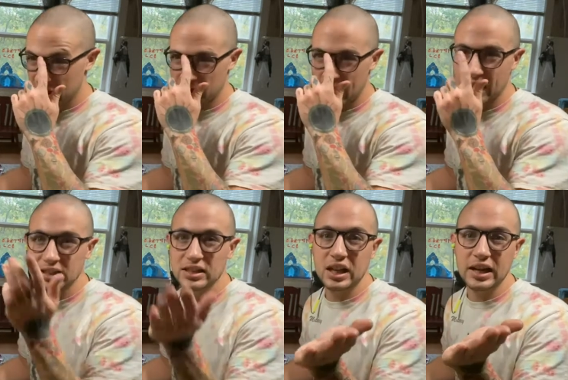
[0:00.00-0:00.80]

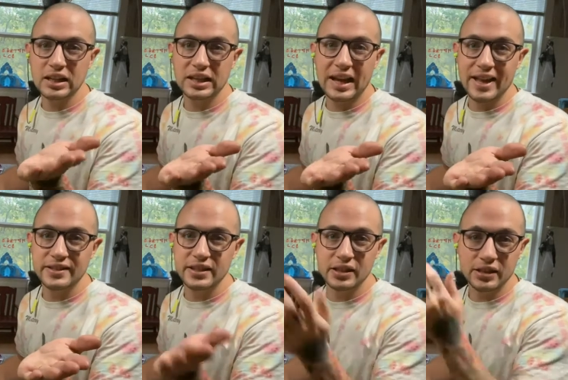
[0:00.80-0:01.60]
hence like the
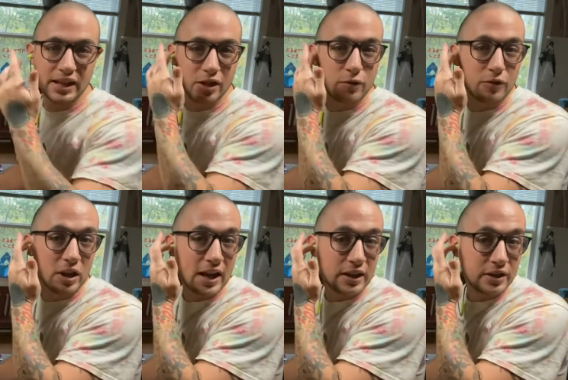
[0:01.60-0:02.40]
Gadsden yellow
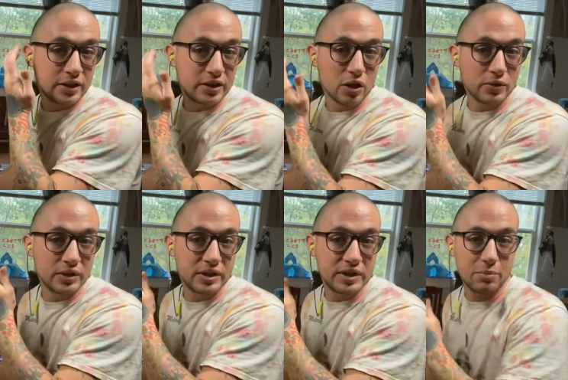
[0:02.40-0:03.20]
flag, the don't
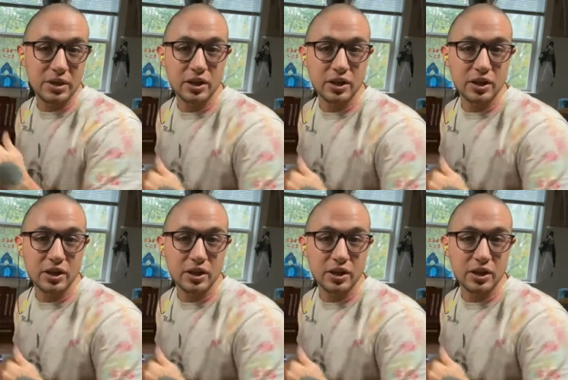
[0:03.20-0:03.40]
steppy on